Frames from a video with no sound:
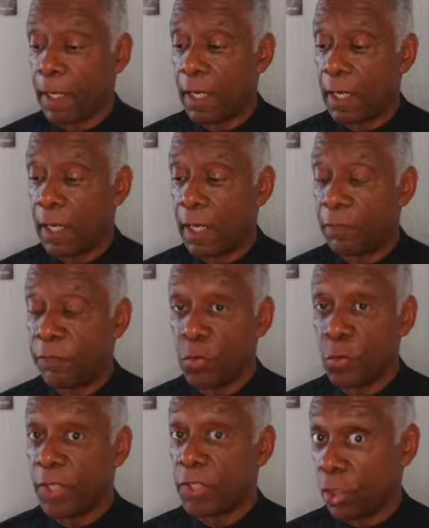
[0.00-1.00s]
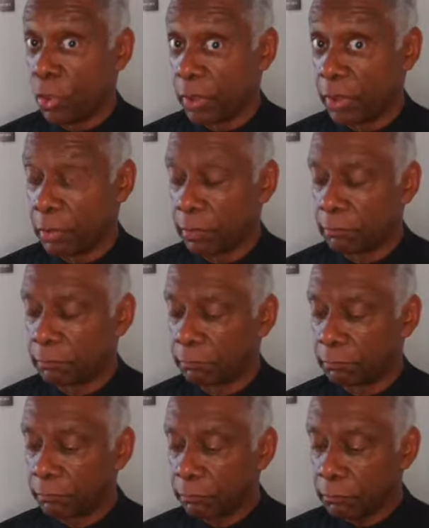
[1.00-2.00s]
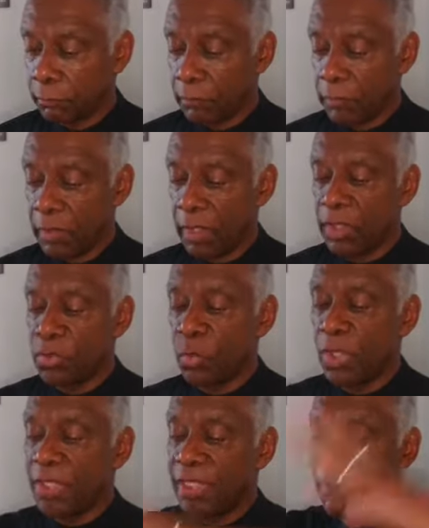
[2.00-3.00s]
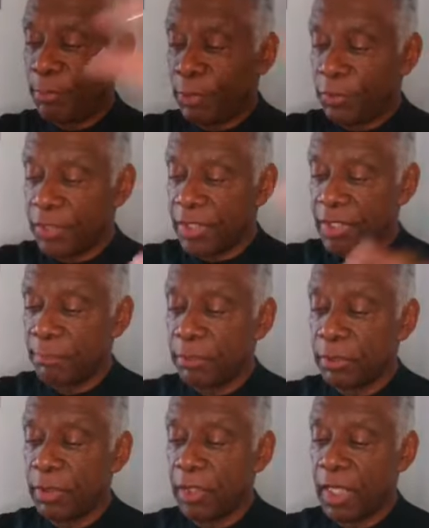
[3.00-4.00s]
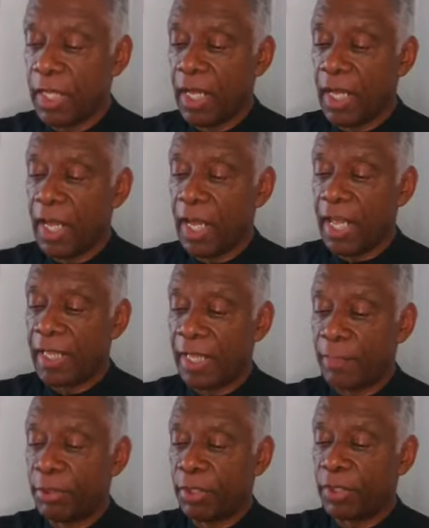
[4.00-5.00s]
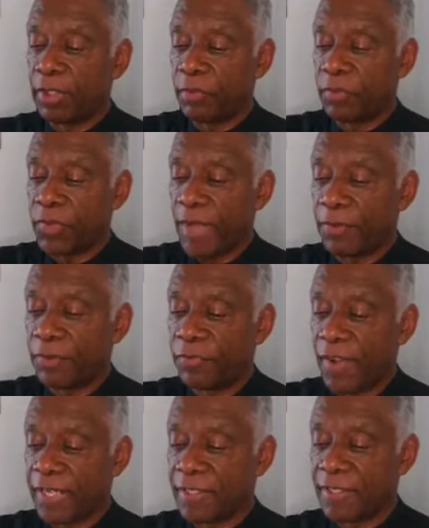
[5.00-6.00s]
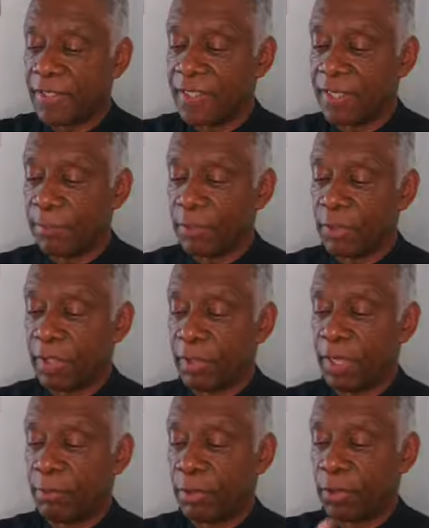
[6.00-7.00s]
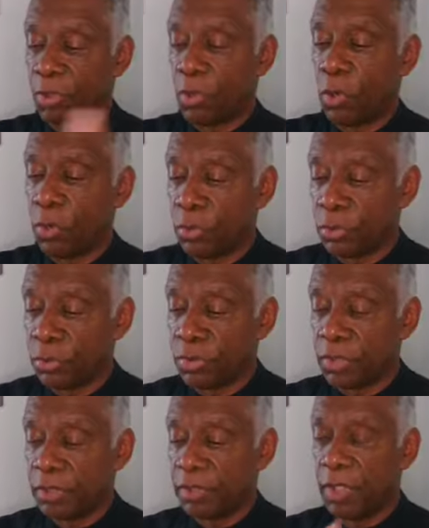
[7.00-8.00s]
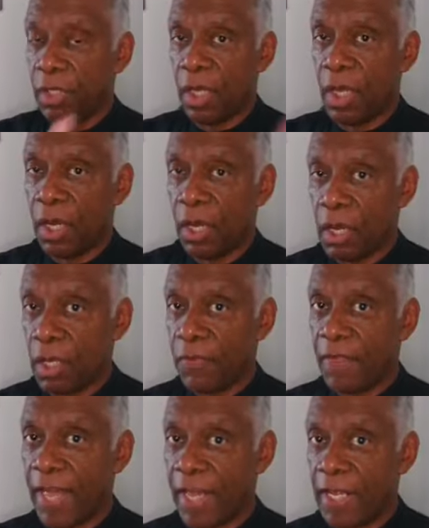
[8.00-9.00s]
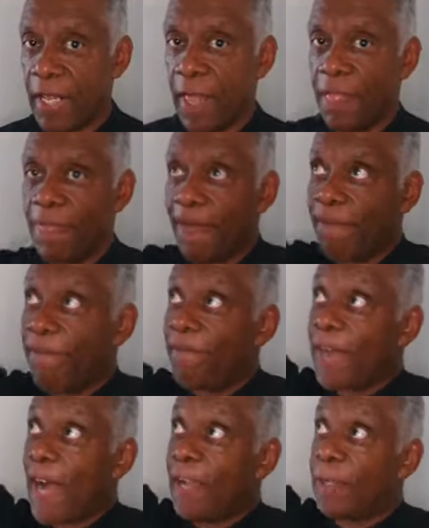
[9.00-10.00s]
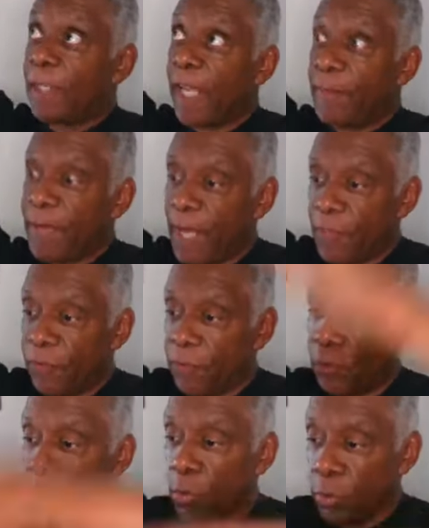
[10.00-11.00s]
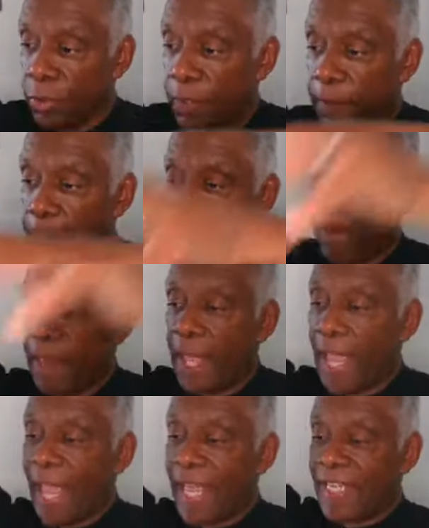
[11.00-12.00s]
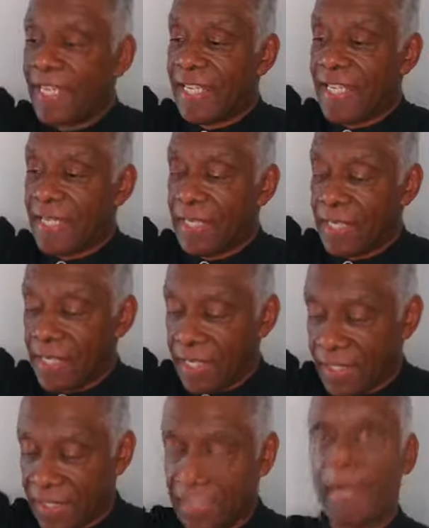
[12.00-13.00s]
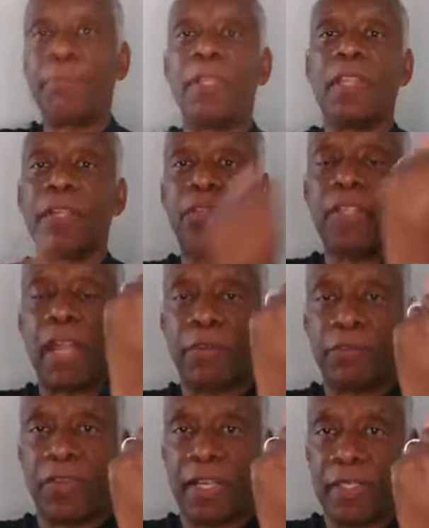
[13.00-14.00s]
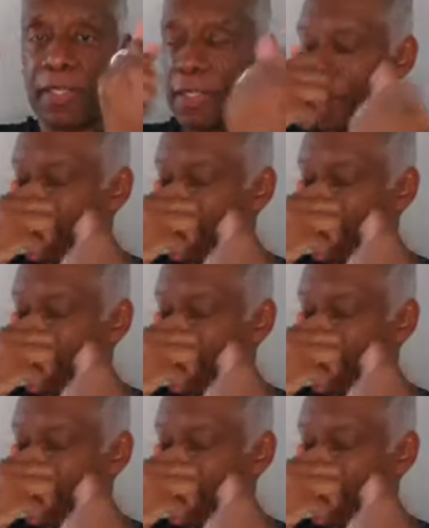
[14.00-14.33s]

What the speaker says: a few weeks earlier is once they built the temple and they put the sacrifice on the temple and they put the coals and all of that, that fire came down with the Lord and he accepted their sacrifice.